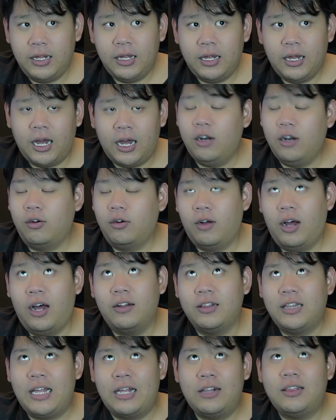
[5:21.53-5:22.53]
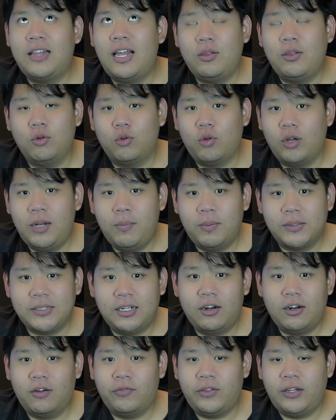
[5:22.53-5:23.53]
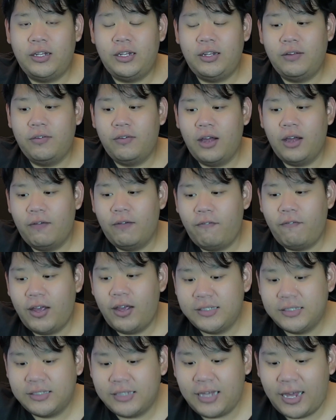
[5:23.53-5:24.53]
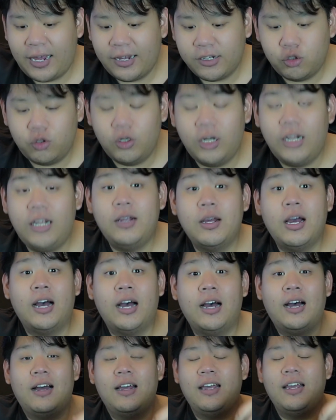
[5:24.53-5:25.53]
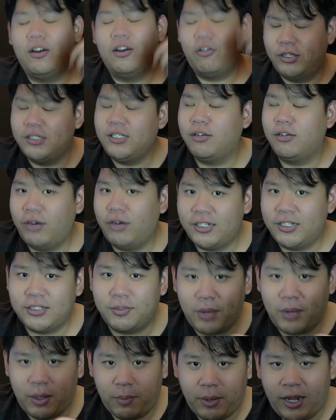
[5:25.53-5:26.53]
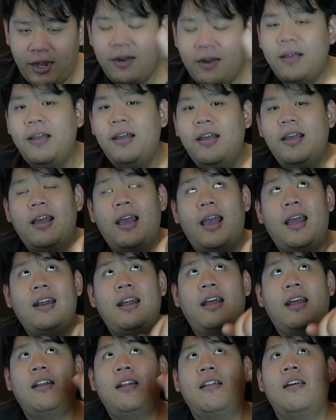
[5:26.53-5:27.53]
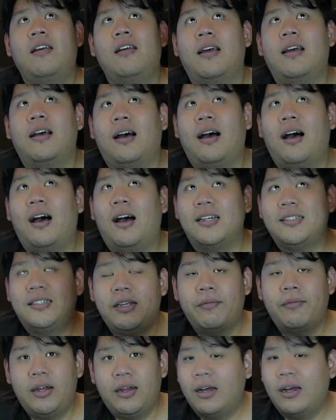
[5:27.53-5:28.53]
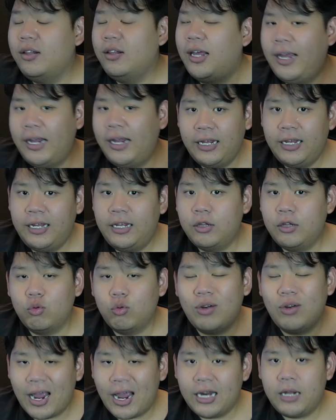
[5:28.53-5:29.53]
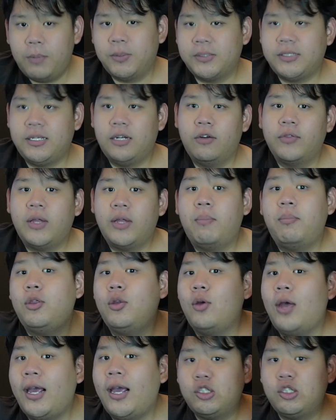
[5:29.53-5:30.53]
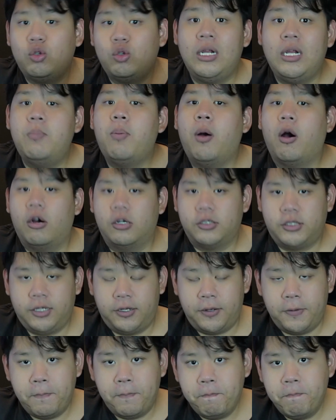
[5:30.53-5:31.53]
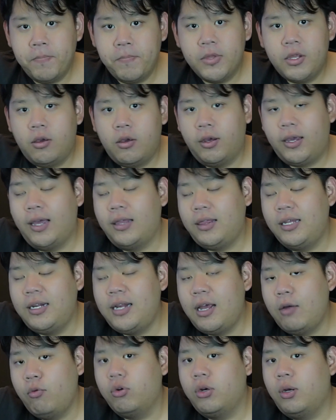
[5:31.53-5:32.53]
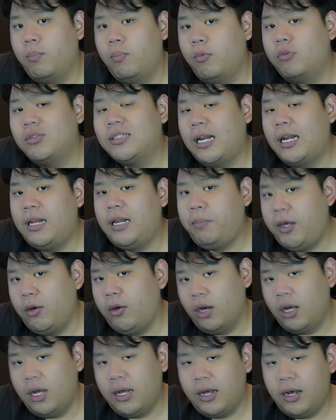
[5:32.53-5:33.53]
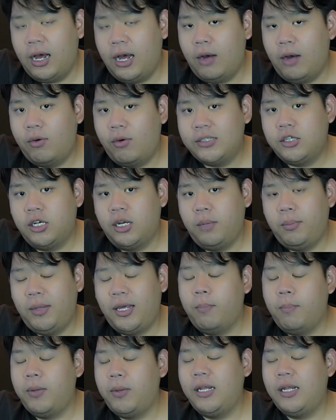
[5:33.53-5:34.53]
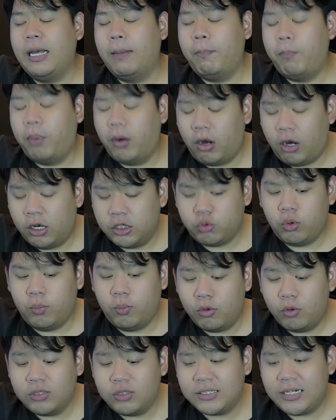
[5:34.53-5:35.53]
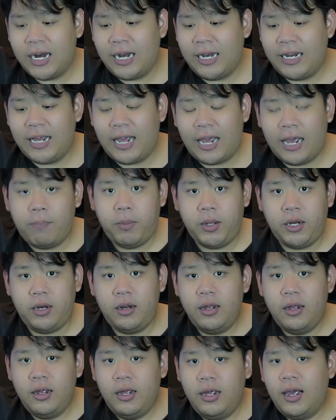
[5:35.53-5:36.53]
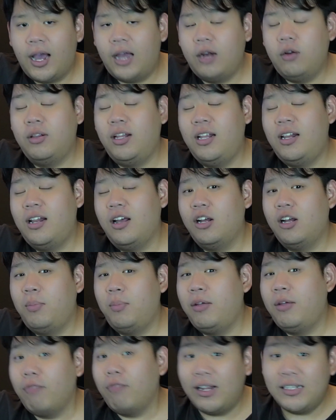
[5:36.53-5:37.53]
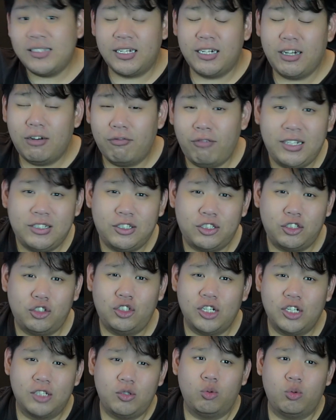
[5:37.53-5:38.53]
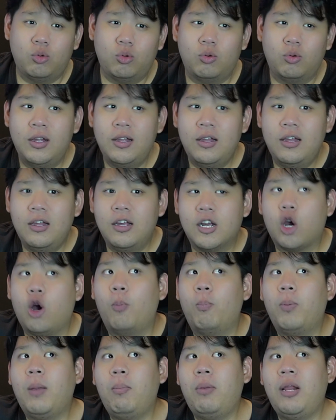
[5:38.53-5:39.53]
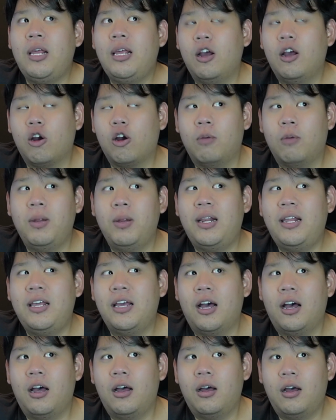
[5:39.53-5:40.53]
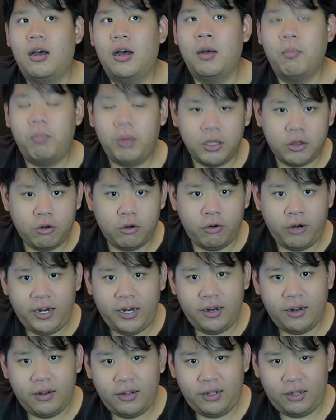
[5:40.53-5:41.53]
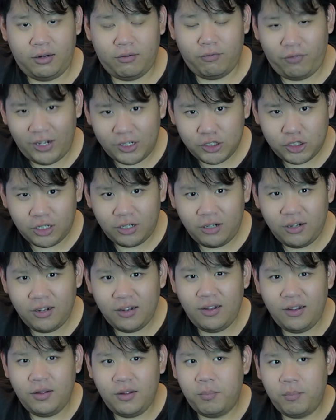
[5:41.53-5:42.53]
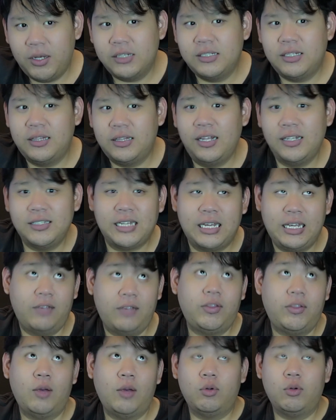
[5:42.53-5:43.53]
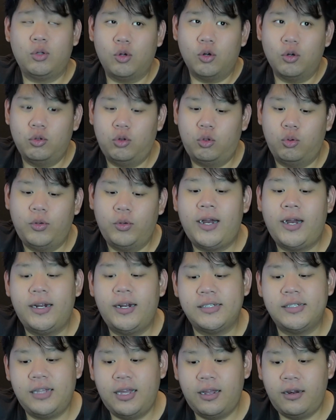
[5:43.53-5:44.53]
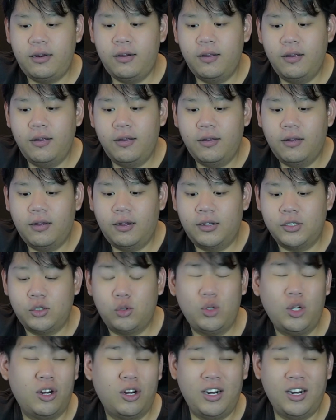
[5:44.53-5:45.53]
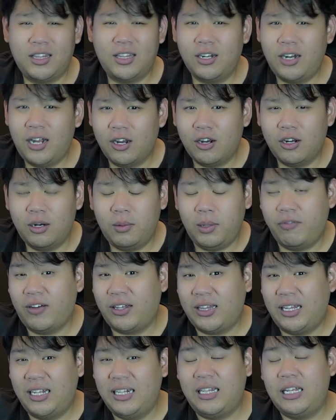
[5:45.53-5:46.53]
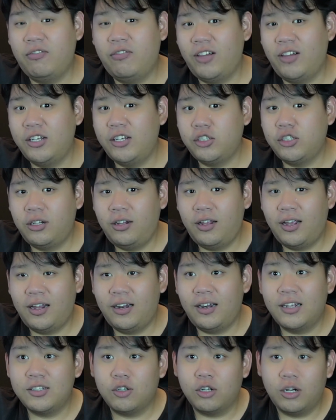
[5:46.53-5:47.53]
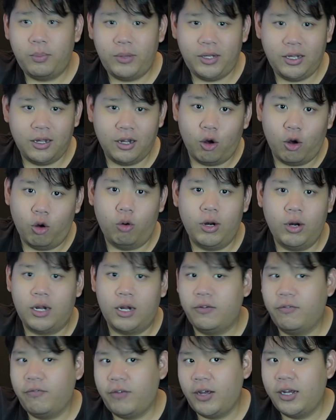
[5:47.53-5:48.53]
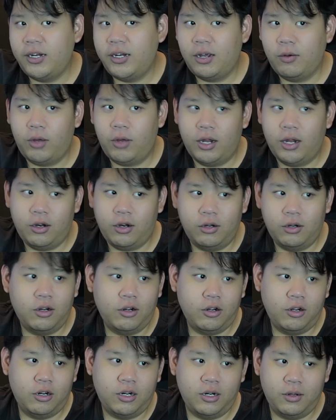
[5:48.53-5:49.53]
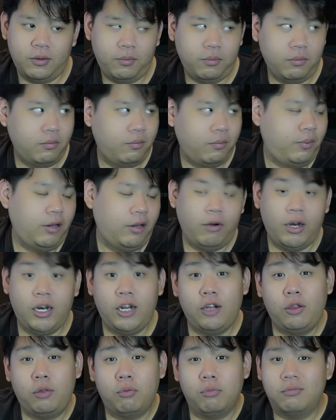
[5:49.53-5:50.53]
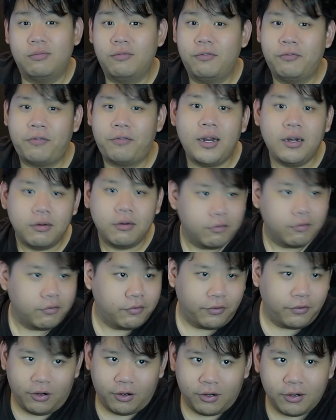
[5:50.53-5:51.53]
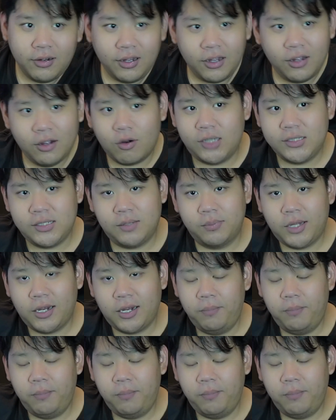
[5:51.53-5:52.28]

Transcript: Oh, no, 10 to 20% of the Feds actually increasing rates, my bad. And then 80 to 90% of them actually pausing. Okay, I think that would most likely be what's going to be happening. A pause would most likely happen. I don't think they're going to be raising the rates just to completely obliterate inflation. Because the thing is that if they were to go to that extent, sooner or later, they're going to be fighting deflation. And that's going to be a whole other fight that we are not going to be ready to fight for quite some time.